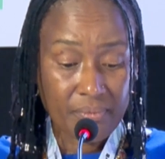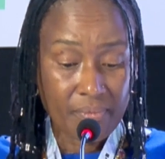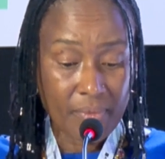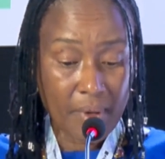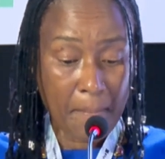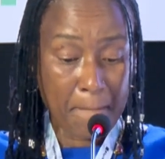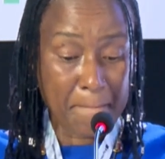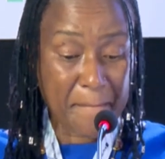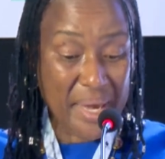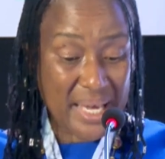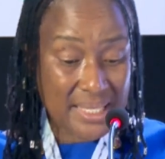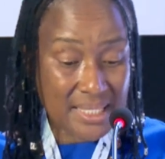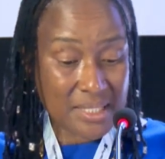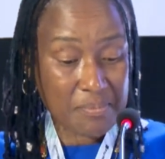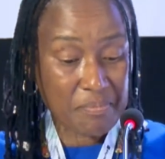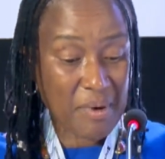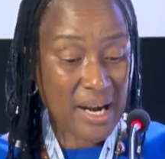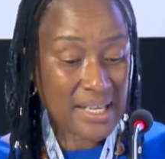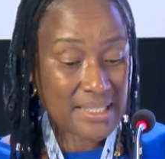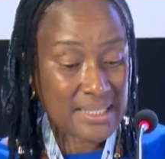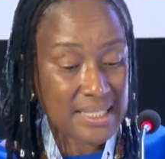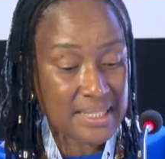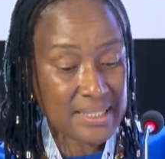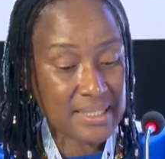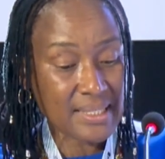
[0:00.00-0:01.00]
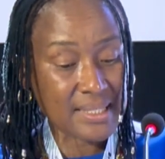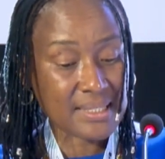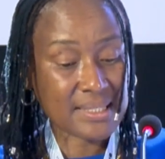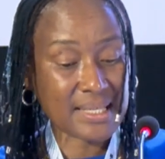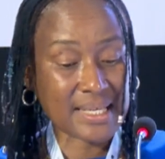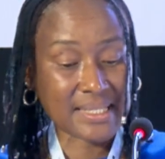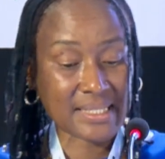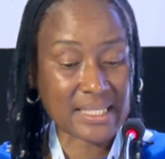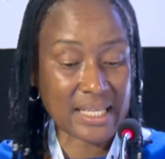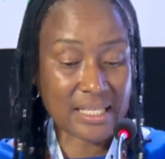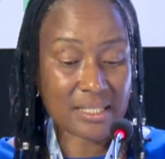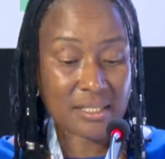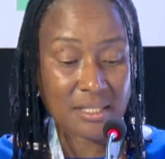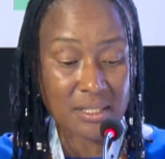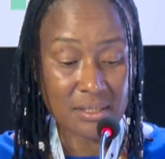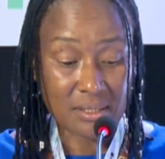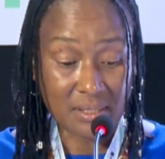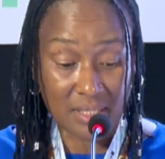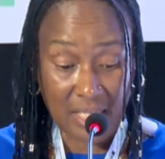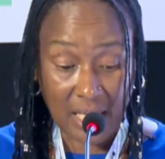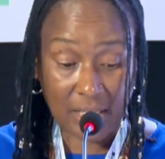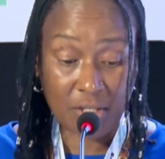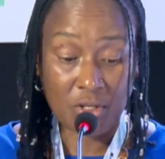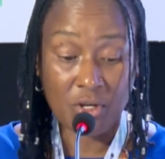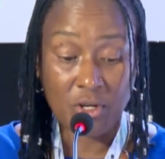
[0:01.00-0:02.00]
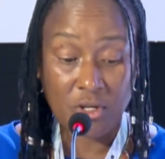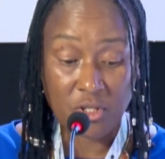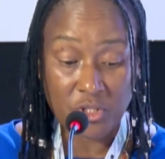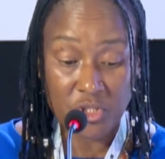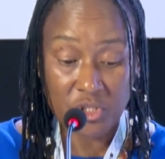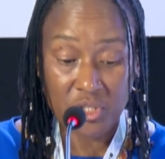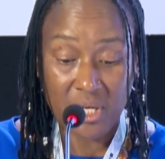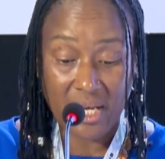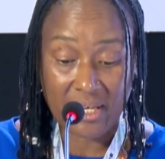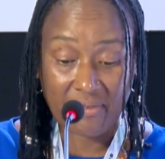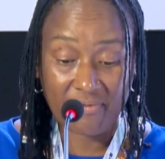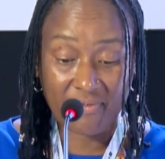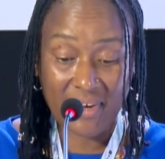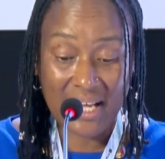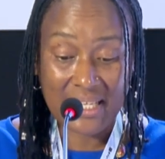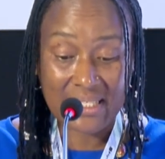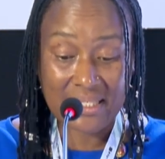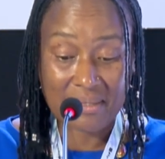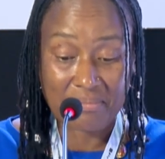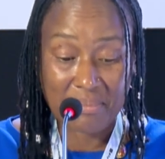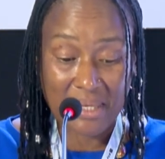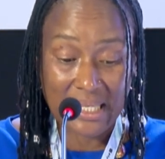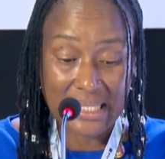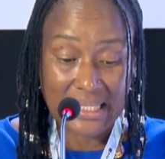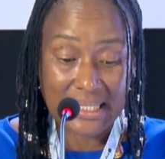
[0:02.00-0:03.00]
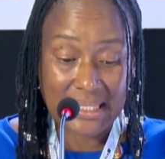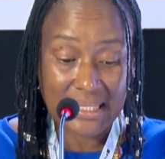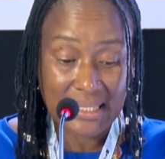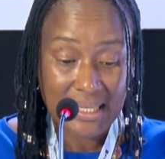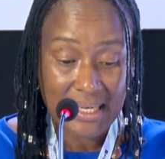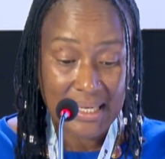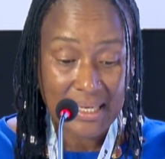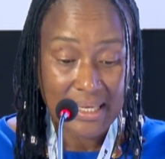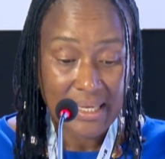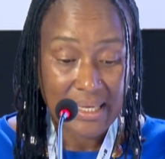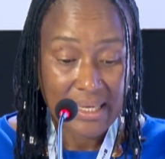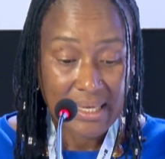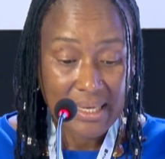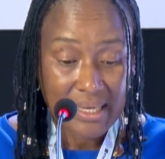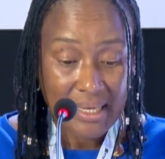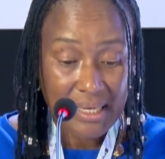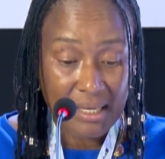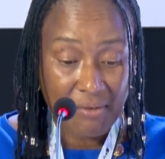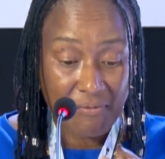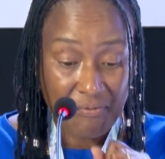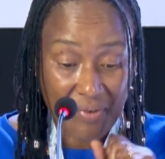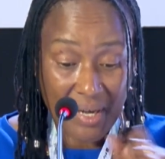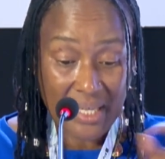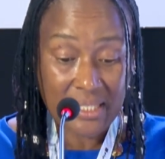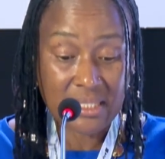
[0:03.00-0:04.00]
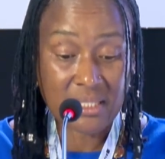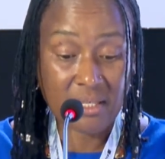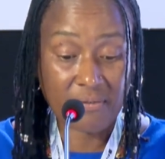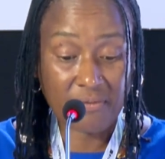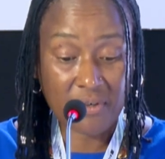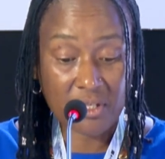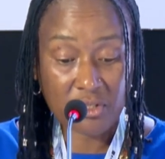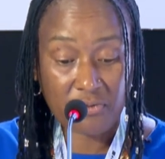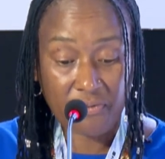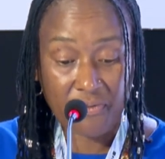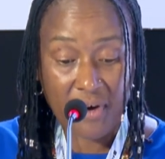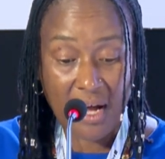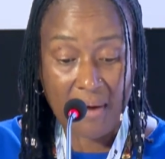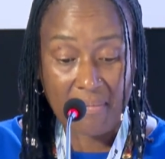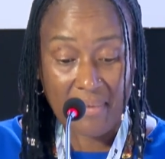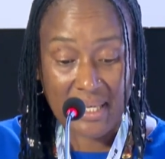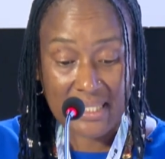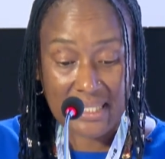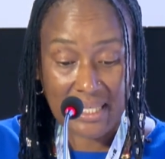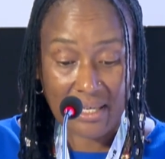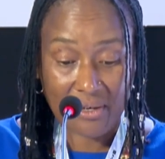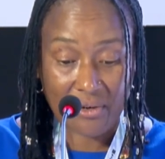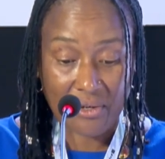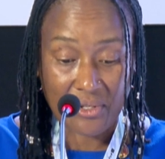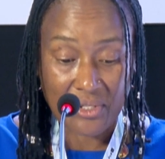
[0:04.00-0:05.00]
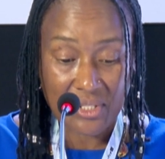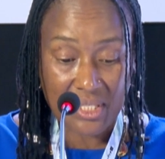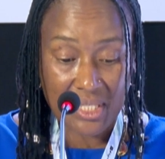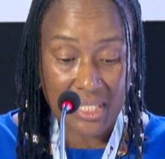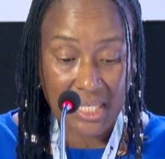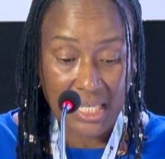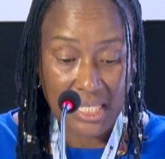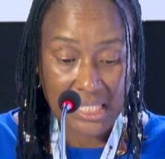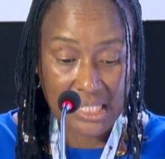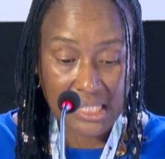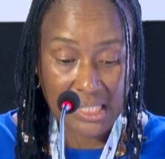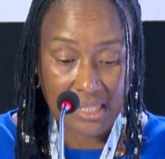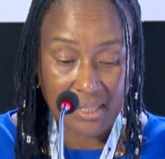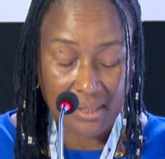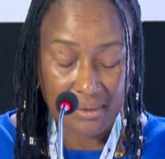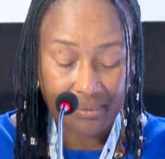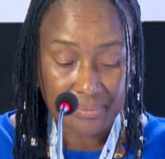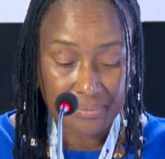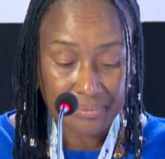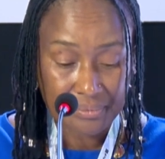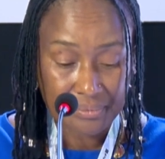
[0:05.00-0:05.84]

best practices, and technological advancements effectively to farmers across the nation.